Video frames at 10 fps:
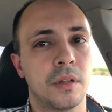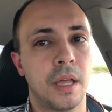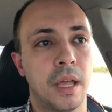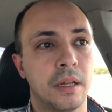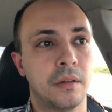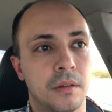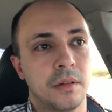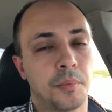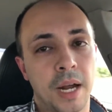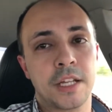and
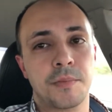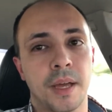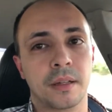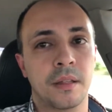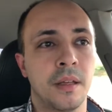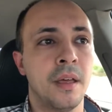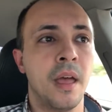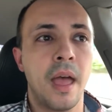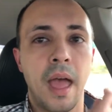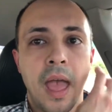the prospect.
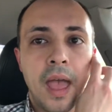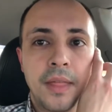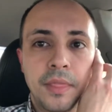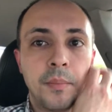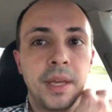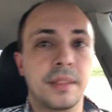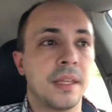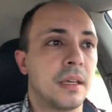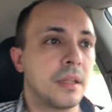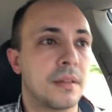And the big
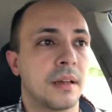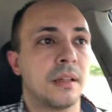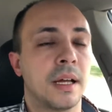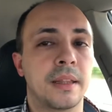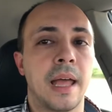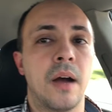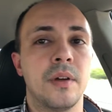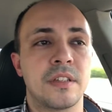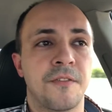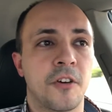thing to collect
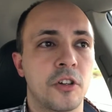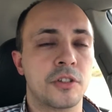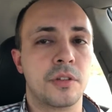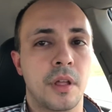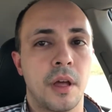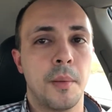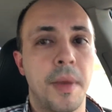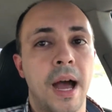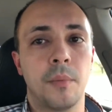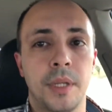now is first
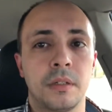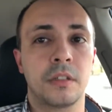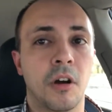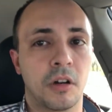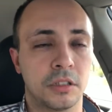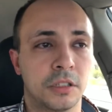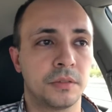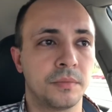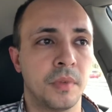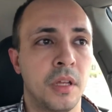Bauman cards.
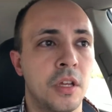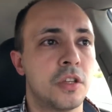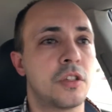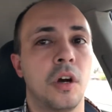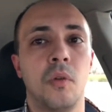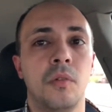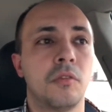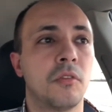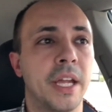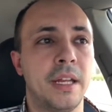So
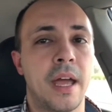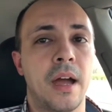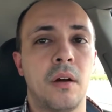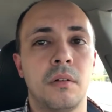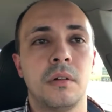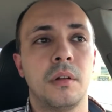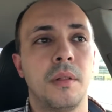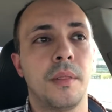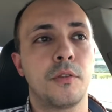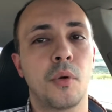right now,
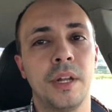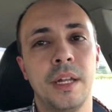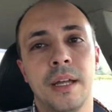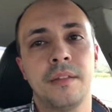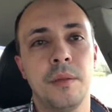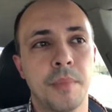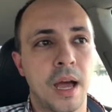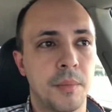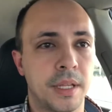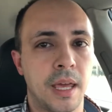2019
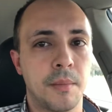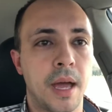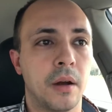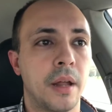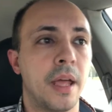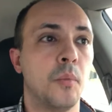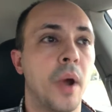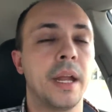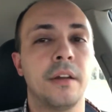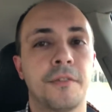Bauman came out, and
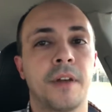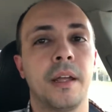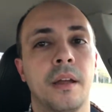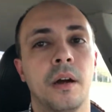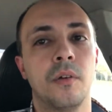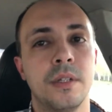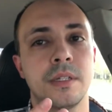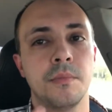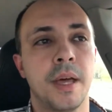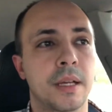Wander Franco is
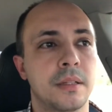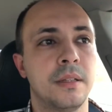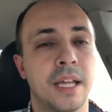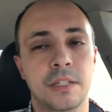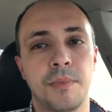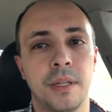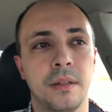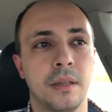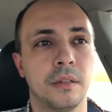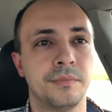the next big
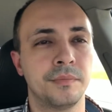deal.